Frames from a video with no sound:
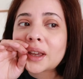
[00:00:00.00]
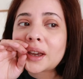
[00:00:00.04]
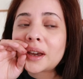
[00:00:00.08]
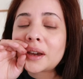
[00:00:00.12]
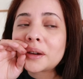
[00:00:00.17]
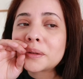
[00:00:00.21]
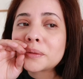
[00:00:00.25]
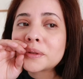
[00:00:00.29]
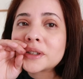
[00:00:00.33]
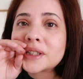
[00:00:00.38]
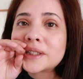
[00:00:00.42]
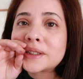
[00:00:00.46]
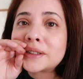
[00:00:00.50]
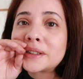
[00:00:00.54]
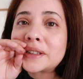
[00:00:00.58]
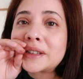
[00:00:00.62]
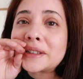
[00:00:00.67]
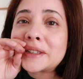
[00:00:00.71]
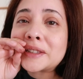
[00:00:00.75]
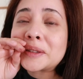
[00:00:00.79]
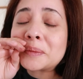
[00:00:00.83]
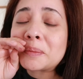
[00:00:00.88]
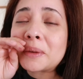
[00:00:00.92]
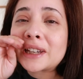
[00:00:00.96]
I wasn't
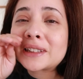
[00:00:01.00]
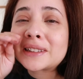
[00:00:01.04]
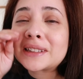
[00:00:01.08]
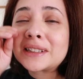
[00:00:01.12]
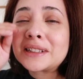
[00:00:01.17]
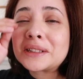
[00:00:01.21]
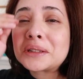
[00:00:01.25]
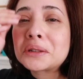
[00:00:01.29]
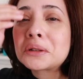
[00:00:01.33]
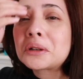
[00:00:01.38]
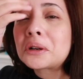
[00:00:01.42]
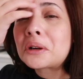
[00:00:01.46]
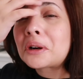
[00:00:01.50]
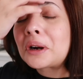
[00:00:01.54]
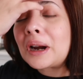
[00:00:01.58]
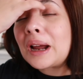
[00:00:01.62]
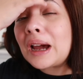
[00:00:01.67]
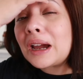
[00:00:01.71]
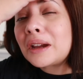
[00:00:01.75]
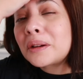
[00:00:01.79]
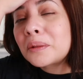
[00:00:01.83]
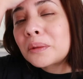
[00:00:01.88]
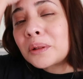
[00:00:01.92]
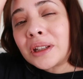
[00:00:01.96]
expecting to
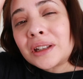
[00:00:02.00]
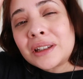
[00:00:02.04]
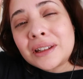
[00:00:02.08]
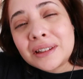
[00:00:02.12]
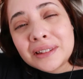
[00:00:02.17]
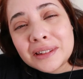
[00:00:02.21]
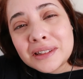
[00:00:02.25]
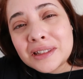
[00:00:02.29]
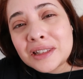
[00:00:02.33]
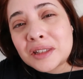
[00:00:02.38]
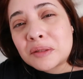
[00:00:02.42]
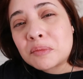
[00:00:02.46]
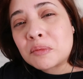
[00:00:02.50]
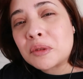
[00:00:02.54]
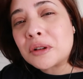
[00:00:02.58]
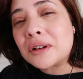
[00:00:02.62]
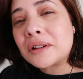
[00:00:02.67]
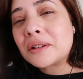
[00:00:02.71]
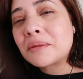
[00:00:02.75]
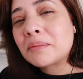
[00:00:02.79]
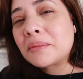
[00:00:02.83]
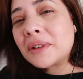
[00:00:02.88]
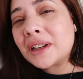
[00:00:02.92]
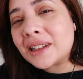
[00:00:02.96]
cry reading this
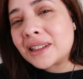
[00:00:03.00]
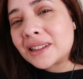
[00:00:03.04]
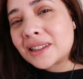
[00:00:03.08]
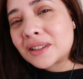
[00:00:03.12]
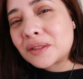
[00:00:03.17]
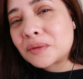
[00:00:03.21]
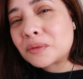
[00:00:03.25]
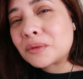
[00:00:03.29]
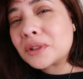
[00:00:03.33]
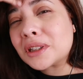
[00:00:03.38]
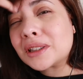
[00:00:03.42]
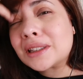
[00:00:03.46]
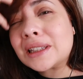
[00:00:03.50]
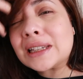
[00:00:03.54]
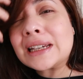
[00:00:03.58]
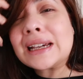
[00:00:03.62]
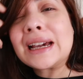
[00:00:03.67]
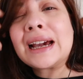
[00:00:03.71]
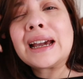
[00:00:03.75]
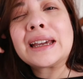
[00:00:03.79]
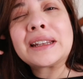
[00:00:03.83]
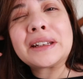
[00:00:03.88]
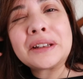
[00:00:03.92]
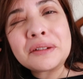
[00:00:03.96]
book, but it's really
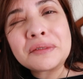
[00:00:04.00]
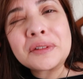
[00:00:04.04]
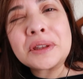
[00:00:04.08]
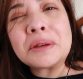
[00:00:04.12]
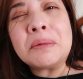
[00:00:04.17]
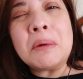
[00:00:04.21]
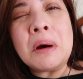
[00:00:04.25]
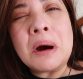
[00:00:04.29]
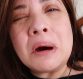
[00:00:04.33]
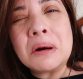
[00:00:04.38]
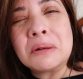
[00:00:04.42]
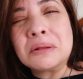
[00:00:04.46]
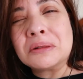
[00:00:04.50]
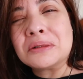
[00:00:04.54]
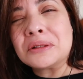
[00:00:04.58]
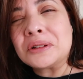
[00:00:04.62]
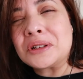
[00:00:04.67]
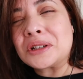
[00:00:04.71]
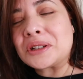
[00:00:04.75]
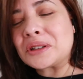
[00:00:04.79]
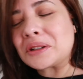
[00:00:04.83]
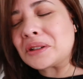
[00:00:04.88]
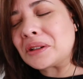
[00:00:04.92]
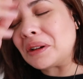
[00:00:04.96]
kind of
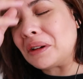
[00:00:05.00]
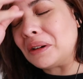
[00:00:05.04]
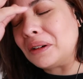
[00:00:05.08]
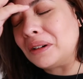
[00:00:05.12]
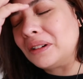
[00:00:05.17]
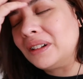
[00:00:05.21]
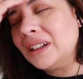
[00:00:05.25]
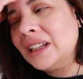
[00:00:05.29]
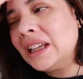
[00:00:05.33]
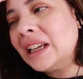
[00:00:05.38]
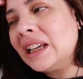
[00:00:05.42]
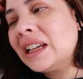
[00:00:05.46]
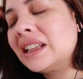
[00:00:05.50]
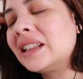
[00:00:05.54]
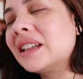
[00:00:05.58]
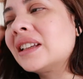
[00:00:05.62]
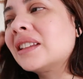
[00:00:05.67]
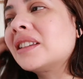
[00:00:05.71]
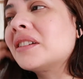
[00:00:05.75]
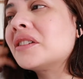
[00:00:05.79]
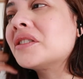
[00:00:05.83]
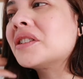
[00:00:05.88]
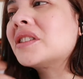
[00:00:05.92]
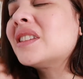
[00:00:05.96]
emotional. Like,
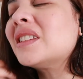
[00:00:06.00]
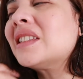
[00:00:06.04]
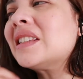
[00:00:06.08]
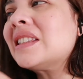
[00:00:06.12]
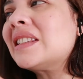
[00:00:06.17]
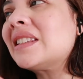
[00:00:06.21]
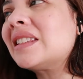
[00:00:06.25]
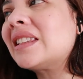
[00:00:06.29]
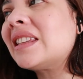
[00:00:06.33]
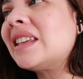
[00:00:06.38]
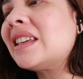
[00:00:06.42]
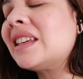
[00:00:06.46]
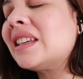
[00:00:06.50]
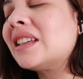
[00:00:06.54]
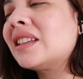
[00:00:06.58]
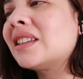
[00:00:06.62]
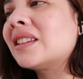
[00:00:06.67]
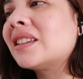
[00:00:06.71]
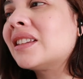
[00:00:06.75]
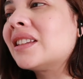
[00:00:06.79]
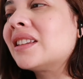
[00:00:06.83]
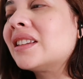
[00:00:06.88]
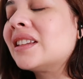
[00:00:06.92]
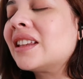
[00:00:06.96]
there's this
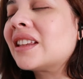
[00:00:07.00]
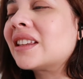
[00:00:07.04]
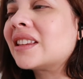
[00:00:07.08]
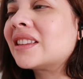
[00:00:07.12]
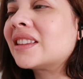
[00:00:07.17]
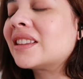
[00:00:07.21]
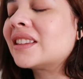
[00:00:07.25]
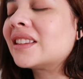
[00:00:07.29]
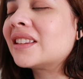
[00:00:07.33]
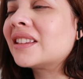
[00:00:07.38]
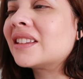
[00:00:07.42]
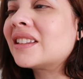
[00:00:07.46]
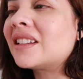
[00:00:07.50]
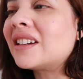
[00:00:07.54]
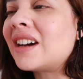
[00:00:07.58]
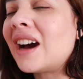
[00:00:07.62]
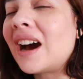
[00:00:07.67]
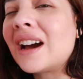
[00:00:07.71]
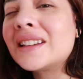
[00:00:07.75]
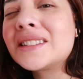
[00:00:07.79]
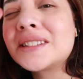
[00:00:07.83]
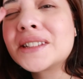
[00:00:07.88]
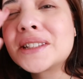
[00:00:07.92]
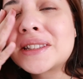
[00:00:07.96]
scene and
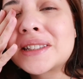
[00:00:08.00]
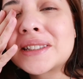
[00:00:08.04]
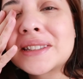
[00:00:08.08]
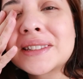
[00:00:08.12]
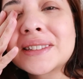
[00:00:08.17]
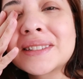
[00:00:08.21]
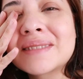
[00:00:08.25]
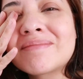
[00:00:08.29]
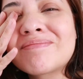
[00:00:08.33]
I just